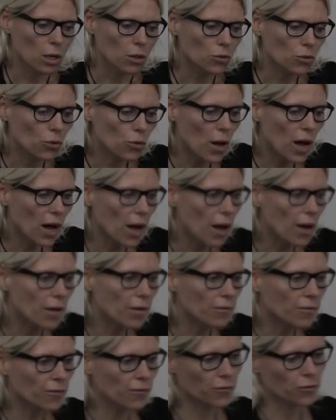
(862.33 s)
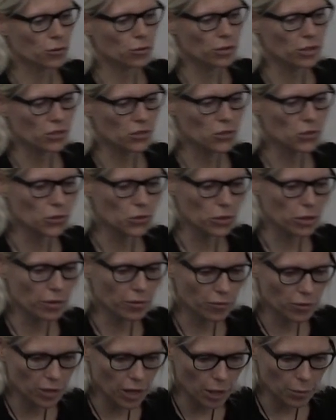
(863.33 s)
you have synesthesia
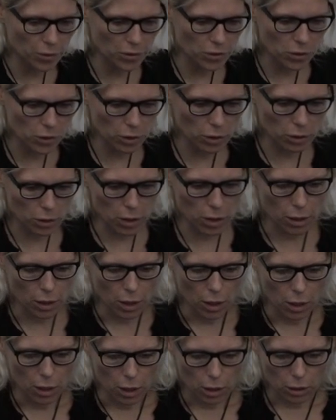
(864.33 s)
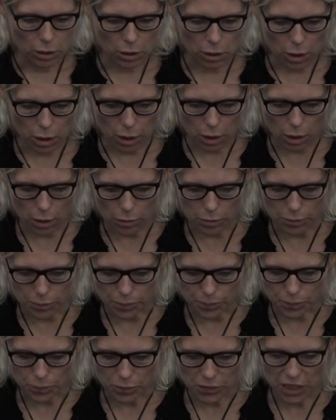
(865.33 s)
for that particular
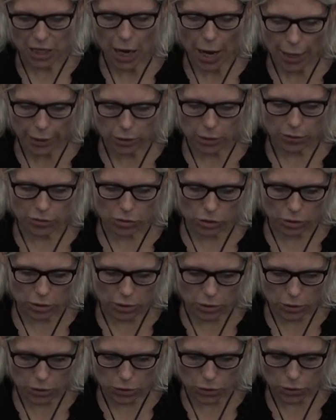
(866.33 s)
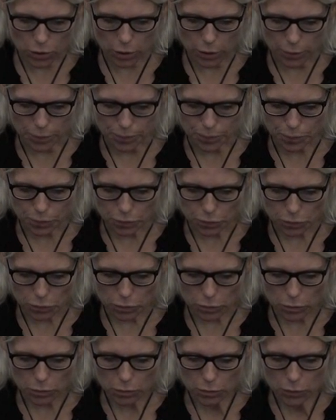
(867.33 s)
kind of synesthesia.
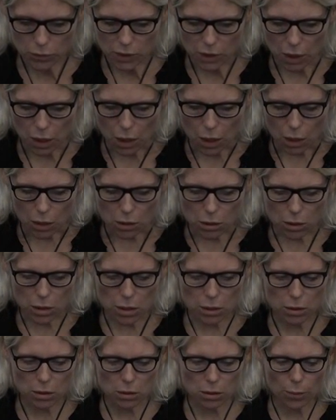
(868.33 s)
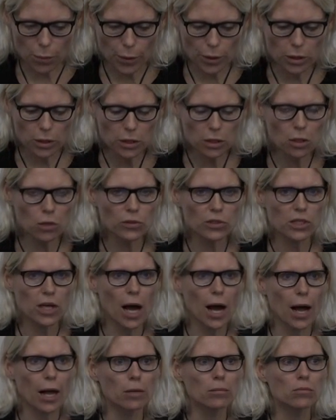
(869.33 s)
So there's stability over
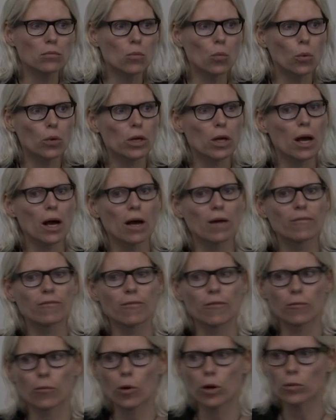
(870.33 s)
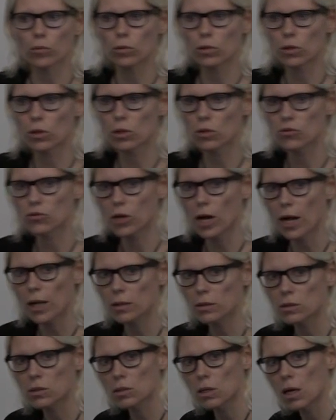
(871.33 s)
time. We have worked with
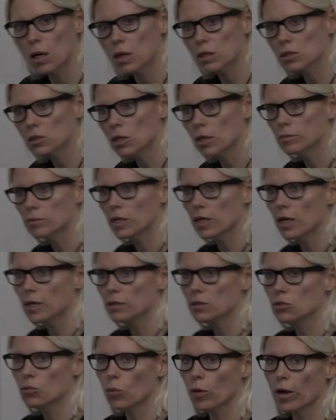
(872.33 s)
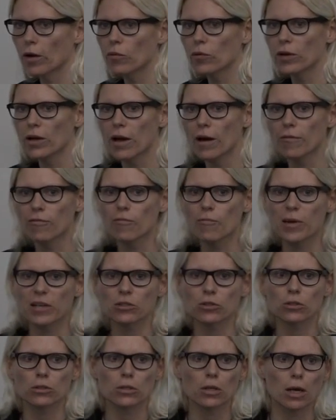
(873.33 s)
child subjects where we have
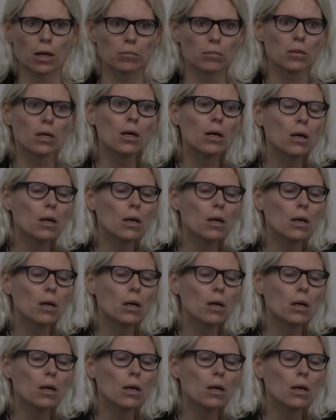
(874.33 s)
measured them